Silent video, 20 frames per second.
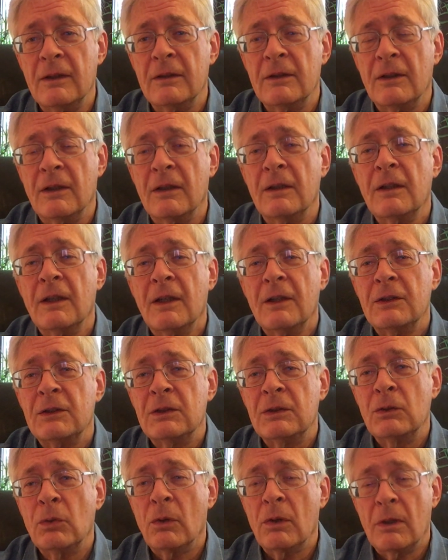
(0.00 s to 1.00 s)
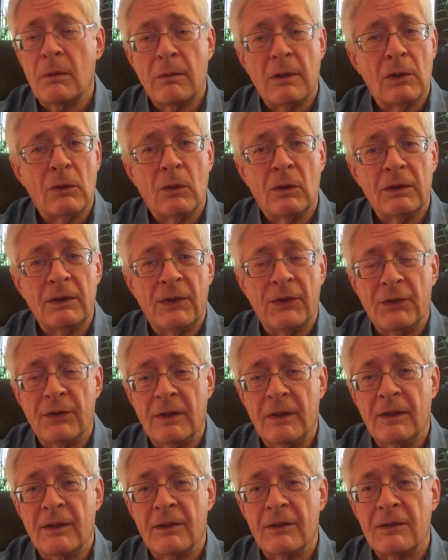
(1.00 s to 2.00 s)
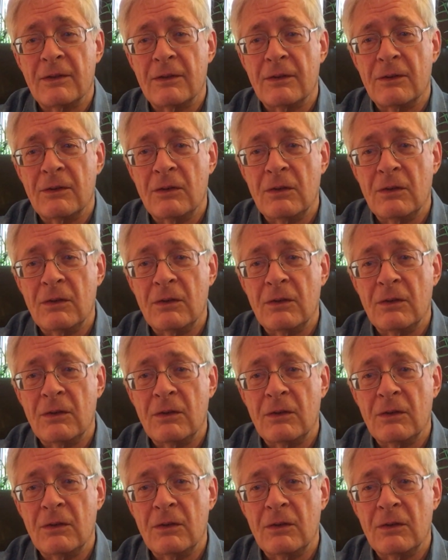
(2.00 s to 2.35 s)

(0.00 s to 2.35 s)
and talk about all these things.